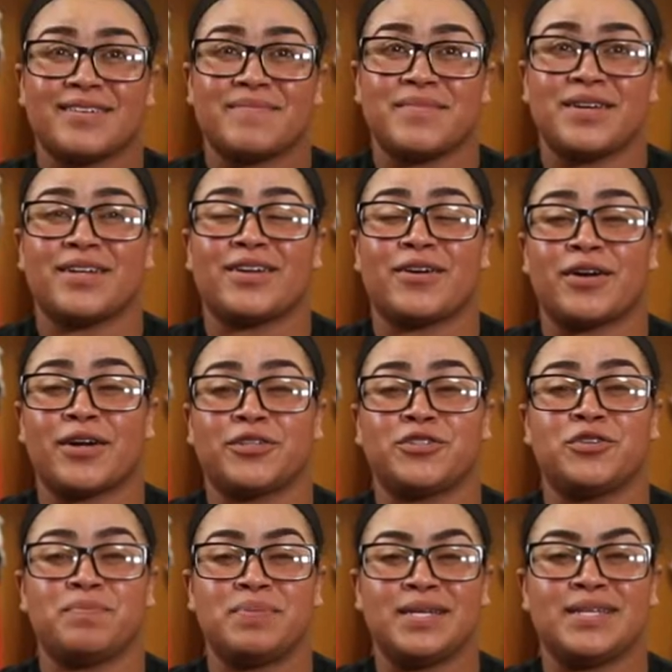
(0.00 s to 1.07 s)
Me and her are
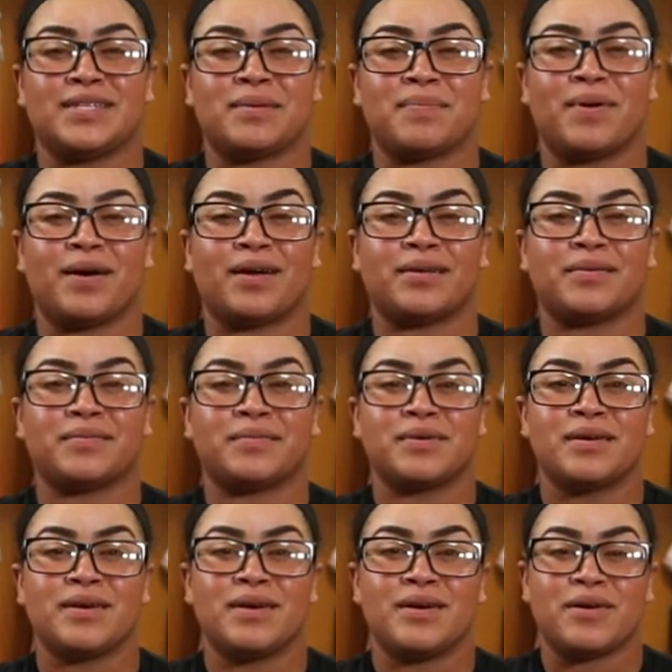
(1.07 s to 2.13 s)
two peas in a pod.
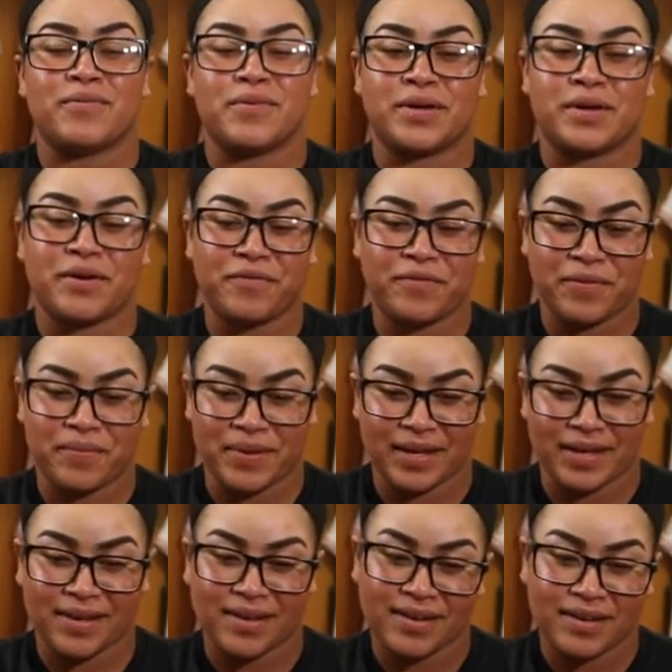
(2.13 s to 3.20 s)
We come from
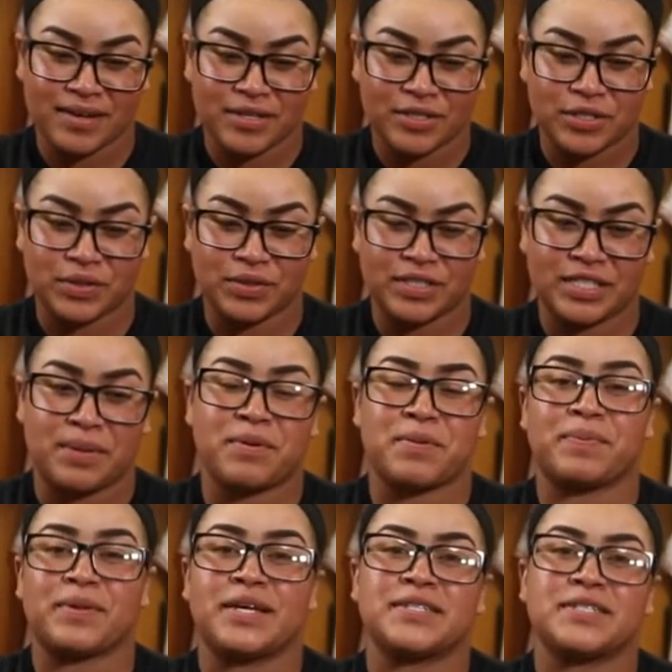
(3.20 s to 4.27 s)
like two
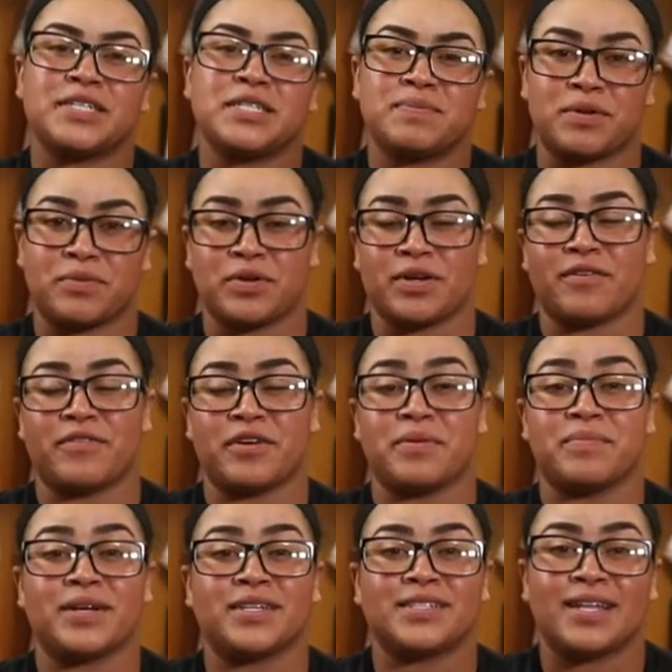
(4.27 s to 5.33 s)
separate places, but we are
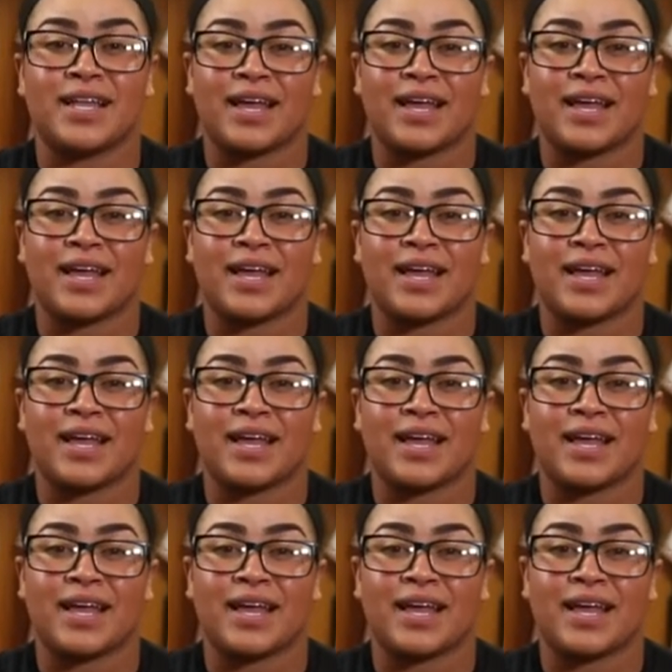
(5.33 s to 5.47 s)
very much